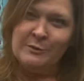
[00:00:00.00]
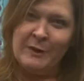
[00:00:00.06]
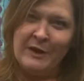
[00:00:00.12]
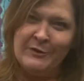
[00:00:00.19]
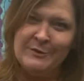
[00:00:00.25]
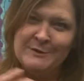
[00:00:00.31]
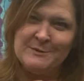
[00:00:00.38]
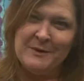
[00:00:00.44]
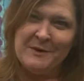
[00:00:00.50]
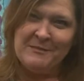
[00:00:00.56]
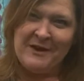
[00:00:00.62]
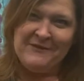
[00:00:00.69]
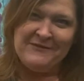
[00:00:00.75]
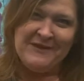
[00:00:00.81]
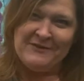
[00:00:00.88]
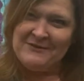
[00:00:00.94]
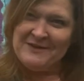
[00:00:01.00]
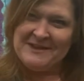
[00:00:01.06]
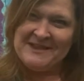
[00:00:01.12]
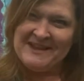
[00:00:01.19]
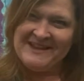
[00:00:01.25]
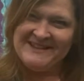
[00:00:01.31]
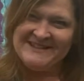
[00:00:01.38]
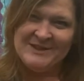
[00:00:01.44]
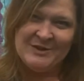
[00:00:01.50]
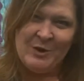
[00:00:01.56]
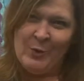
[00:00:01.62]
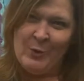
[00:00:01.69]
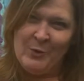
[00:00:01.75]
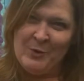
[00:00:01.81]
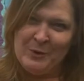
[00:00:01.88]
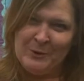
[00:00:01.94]
weather is one of my favorite things in the
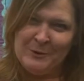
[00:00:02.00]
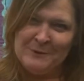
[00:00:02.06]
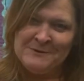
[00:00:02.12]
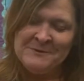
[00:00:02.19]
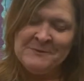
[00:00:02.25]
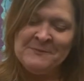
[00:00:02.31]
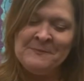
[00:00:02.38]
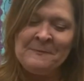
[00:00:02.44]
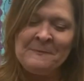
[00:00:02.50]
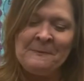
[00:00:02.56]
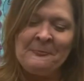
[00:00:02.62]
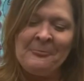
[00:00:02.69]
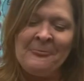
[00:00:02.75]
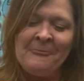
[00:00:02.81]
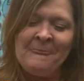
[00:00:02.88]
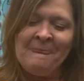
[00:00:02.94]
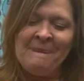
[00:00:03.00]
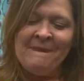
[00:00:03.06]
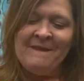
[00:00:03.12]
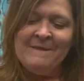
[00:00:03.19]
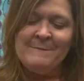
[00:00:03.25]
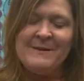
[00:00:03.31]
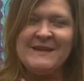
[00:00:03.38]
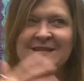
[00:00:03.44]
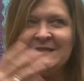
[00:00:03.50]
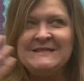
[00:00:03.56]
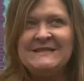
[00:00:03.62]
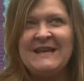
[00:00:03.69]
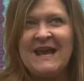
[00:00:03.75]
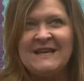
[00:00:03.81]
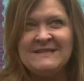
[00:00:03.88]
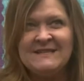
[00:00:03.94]
whole world. But
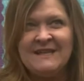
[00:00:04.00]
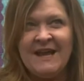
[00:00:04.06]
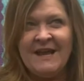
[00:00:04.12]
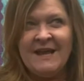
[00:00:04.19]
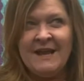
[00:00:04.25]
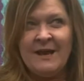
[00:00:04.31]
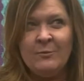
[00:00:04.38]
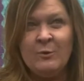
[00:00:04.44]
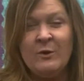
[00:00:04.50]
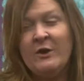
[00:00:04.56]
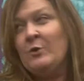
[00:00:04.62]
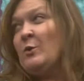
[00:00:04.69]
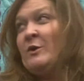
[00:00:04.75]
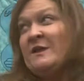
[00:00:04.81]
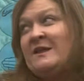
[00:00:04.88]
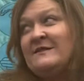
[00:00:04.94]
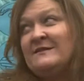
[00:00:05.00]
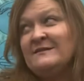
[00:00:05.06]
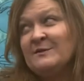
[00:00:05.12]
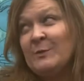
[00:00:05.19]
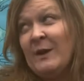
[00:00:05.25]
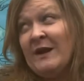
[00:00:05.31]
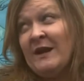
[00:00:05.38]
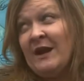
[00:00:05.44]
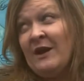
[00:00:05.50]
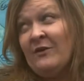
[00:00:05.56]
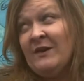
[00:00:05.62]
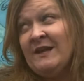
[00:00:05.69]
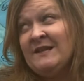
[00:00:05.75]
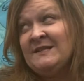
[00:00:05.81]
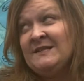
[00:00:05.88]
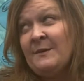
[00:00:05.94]
as I am recording this right now,
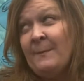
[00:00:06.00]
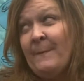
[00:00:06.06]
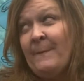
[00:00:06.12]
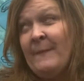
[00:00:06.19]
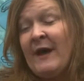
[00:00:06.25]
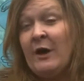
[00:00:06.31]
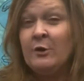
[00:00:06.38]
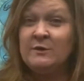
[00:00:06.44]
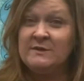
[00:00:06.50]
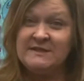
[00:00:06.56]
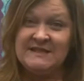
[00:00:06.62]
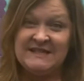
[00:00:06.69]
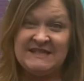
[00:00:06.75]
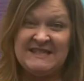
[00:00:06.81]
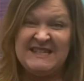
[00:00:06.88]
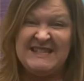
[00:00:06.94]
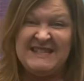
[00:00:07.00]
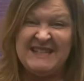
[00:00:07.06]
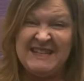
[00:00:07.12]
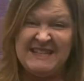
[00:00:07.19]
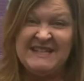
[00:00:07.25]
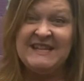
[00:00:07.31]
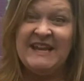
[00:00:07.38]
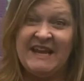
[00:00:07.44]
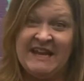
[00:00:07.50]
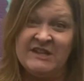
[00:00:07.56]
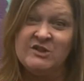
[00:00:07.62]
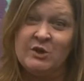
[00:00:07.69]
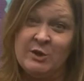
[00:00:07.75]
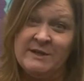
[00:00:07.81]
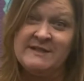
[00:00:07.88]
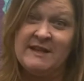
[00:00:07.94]
it's about 68
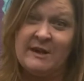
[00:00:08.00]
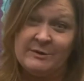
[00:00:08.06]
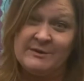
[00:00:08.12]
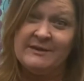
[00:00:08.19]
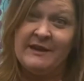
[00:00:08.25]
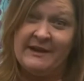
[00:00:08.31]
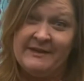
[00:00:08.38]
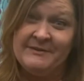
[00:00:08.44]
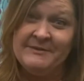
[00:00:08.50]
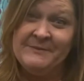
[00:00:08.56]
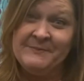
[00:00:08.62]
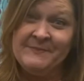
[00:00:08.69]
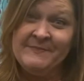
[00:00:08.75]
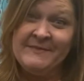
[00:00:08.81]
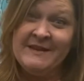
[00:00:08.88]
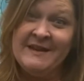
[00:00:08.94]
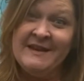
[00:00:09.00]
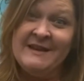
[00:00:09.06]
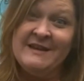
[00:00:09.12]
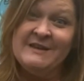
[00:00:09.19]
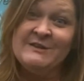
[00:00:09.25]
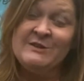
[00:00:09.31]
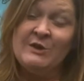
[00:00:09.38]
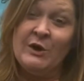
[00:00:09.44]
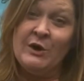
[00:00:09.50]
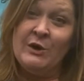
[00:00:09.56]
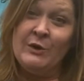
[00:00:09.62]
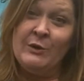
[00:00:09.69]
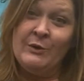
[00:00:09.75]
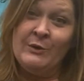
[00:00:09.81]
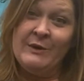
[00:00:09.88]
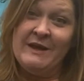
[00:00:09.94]
degrees outside.
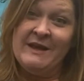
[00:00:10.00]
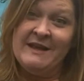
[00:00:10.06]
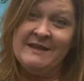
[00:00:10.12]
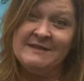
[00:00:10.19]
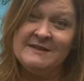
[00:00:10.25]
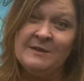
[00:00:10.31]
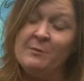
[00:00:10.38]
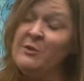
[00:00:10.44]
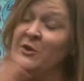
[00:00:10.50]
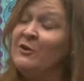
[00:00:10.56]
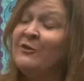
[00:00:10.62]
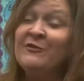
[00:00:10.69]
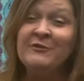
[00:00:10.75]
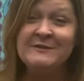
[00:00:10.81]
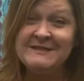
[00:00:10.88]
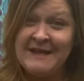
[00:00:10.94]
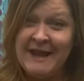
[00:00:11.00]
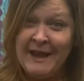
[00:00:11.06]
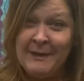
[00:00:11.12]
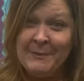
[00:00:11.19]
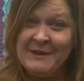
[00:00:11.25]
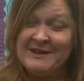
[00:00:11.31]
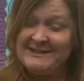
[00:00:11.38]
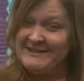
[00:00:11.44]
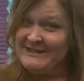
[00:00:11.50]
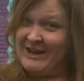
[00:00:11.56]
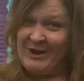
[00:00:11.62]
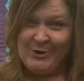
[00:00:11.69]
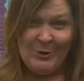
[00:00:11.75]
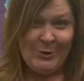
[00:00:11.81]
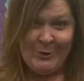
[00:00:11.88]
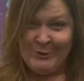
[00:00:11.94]
So it's a beautiful day, but it's not
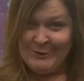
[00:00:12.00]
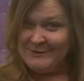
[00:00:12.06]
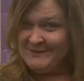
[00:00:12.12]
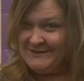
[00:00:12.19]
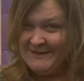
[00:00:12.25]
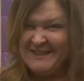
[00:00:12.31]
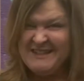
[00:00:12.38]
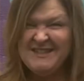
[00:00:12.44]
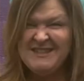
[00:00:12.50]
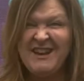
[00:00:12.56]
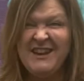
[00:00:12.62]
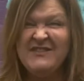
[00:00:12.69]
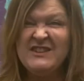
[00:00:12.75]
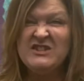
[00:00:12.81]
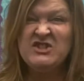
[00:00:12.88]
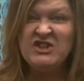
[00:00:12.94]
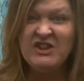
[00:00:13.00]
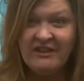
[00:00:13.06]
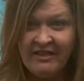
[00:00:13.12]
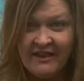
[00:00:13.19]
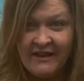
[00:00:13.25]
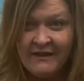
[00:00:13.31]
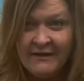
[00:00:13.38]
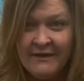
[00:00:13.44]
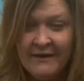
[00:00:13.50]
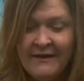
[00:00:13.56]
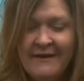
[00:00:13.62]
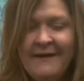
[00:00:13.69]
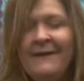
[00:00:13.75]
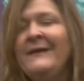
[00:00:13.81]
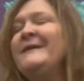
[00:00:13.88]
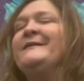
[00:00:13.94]
cold. It's not even chilly.
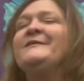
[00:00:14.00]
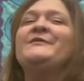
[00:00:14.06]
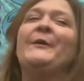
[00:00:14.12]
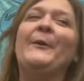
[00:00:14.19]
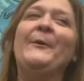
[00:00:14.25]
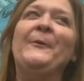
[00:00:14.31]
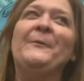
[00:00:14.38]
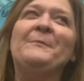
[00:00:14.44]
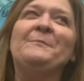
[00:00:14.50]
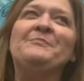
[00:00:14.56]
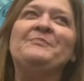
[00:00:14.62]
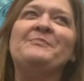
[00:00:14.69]
So